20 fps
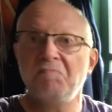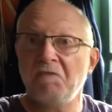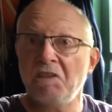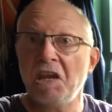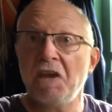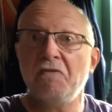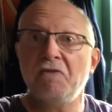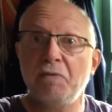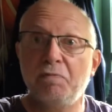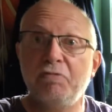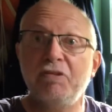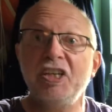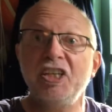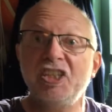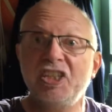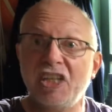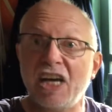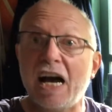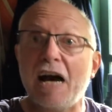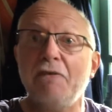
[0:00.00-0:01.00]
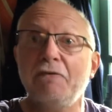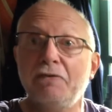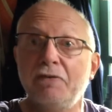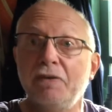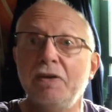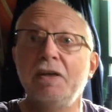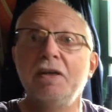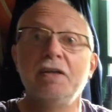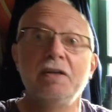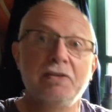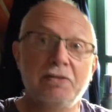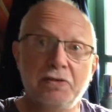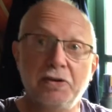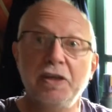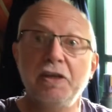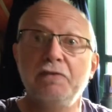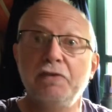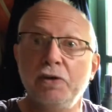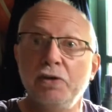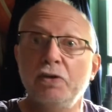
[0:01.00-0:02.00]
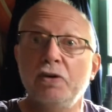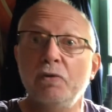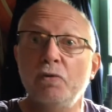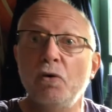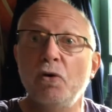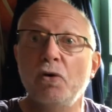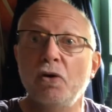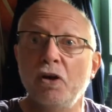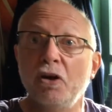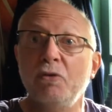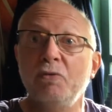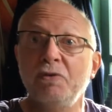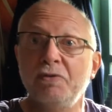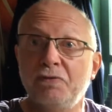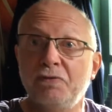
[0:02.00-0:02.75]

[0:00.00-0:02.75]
If you're pretty tough, 3 of you can walk along with